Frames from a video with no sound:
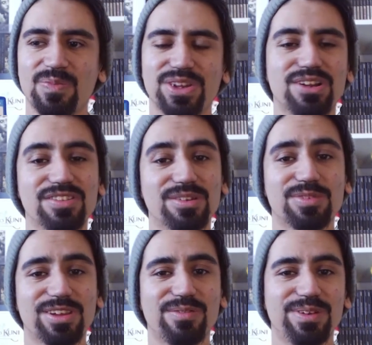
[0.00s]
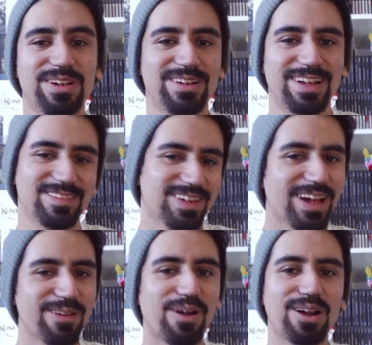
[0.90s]
there is some stuff in here that's
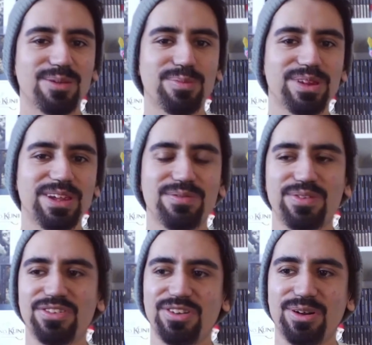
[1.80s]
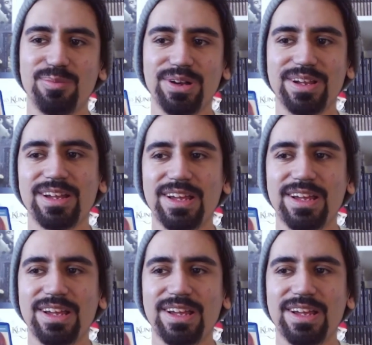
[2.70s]
kind of hard to believe for sure, but